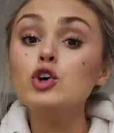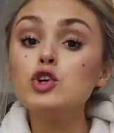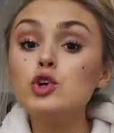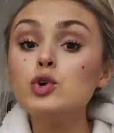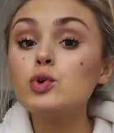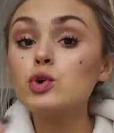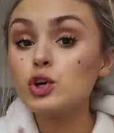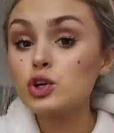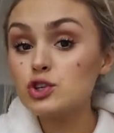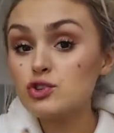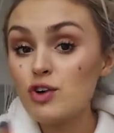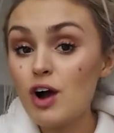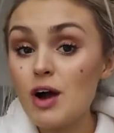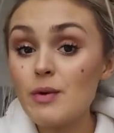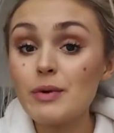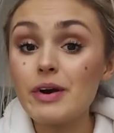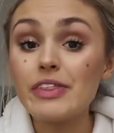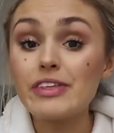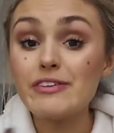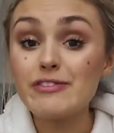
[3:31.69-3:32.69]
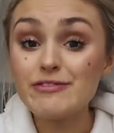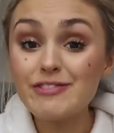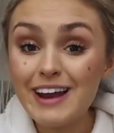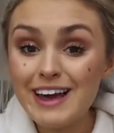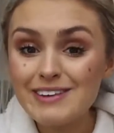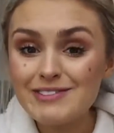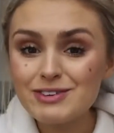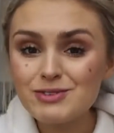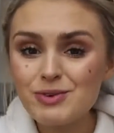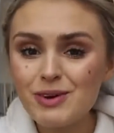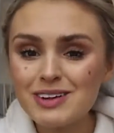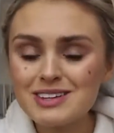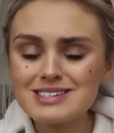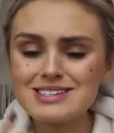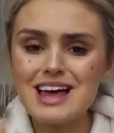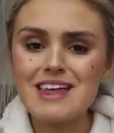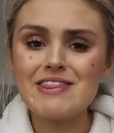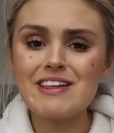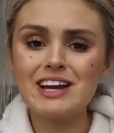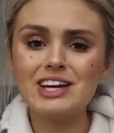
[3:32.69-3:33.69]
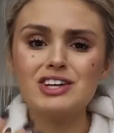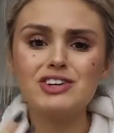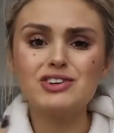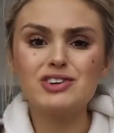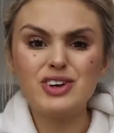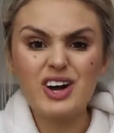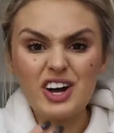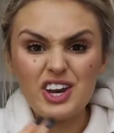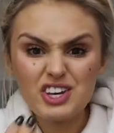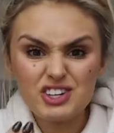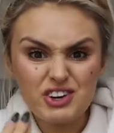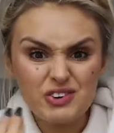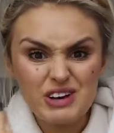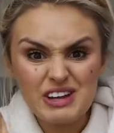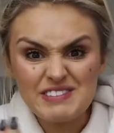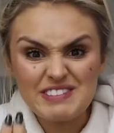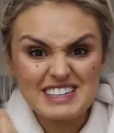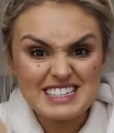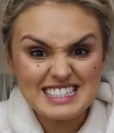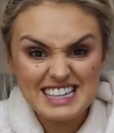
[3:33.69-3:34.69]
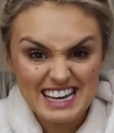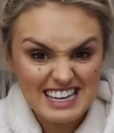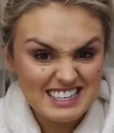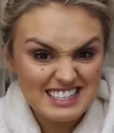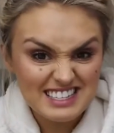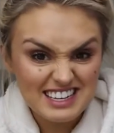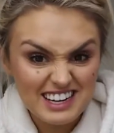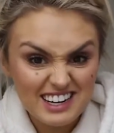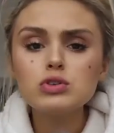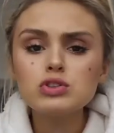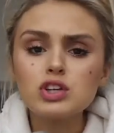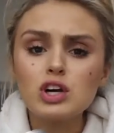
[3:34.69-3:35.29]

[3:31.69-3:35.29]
you can try one of the flavoured ones and then you kind of don't even taste it.